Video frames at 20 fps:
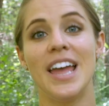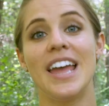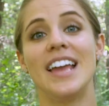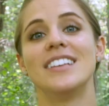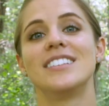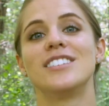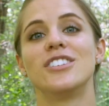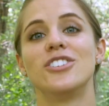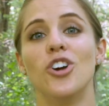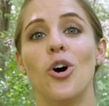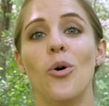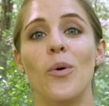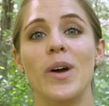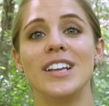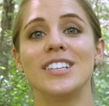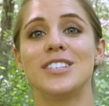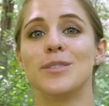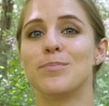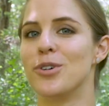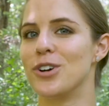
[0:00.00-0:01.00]
is
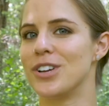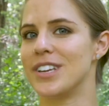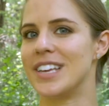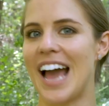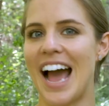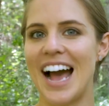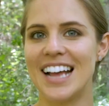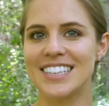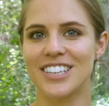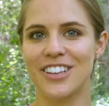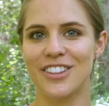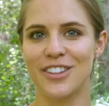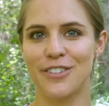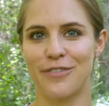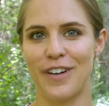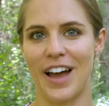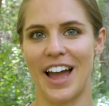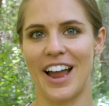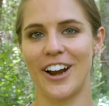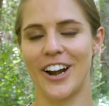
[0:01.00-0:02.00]
going to put gas on the
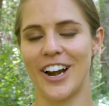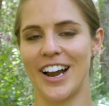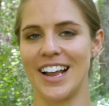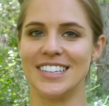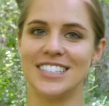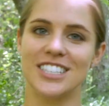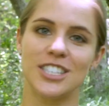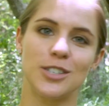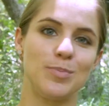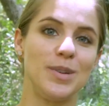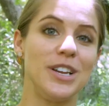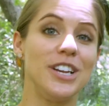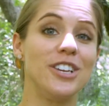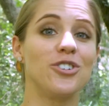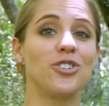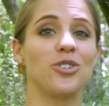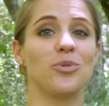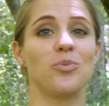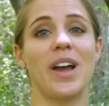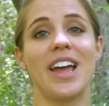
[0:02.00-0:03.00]
fire and speed
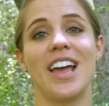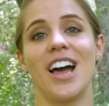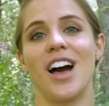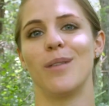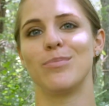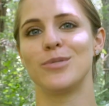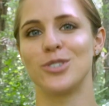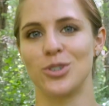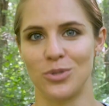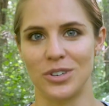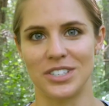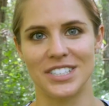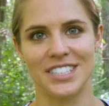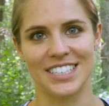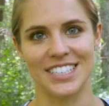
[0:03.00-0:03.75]
your way up towards